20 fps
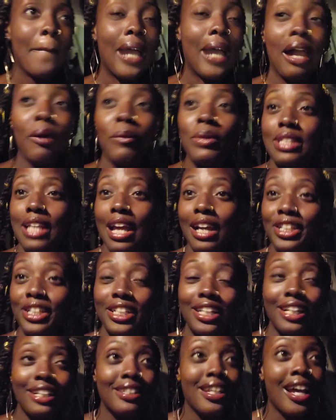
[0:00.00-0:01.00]
I was
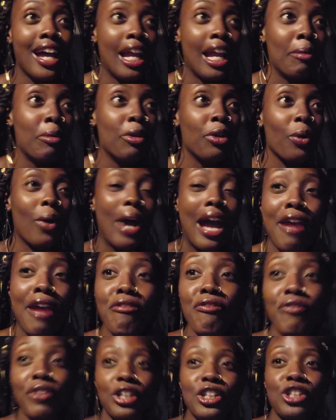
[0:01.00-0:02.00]
actually on time, you know. I
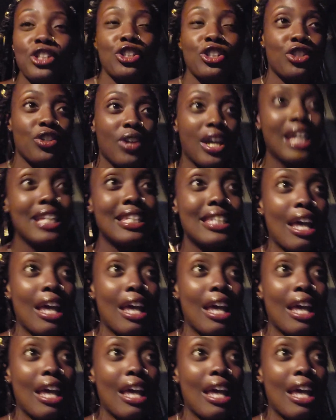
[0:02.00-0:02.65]
finished dress.